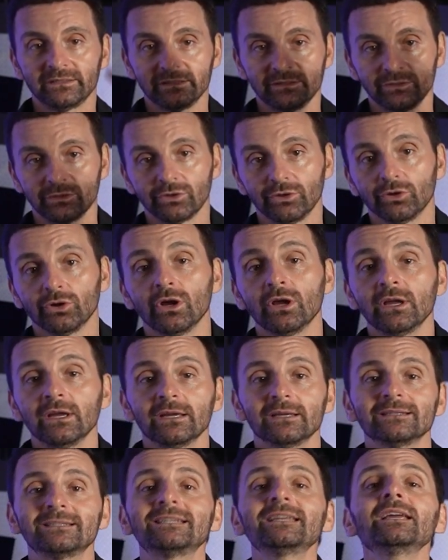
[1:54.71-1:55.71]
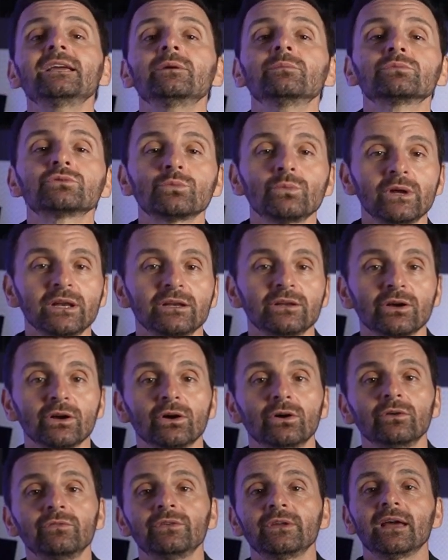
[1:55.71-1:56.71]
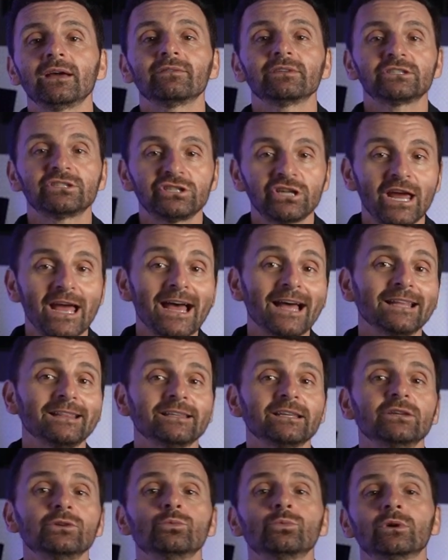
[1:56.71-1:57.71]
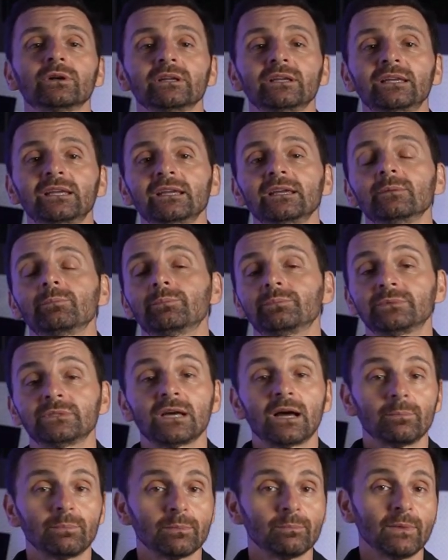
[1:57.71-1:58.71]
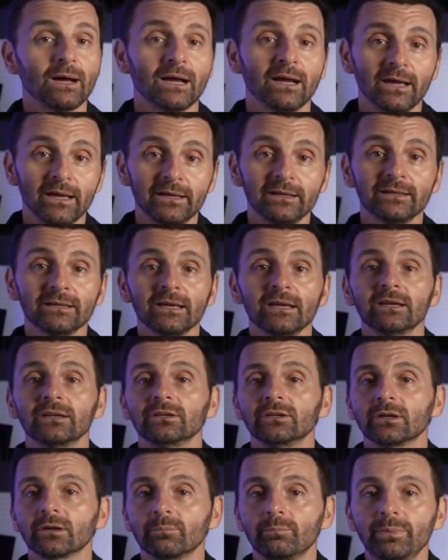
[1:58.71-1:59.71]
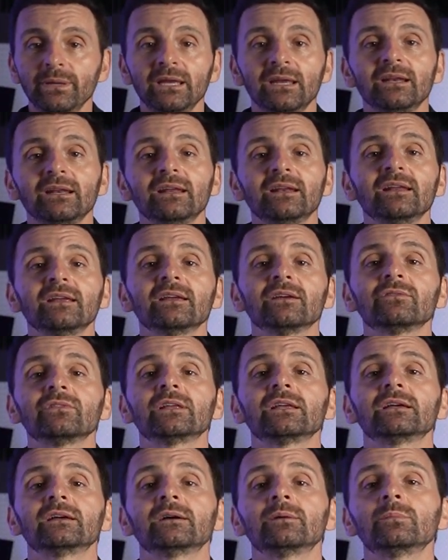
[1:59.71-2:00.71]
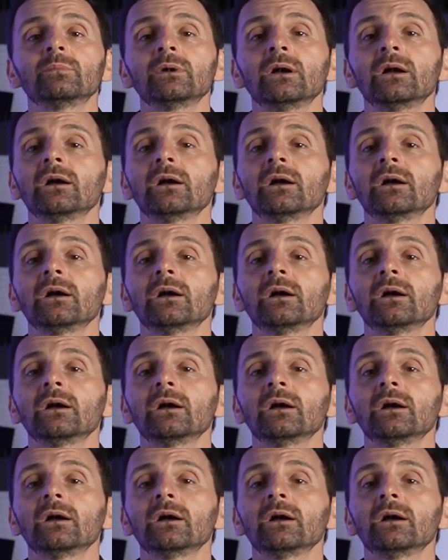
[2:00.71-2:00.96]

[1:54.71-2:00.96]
In your Teams window, if you have a chat that you want to keep top of mind, you can pin any of them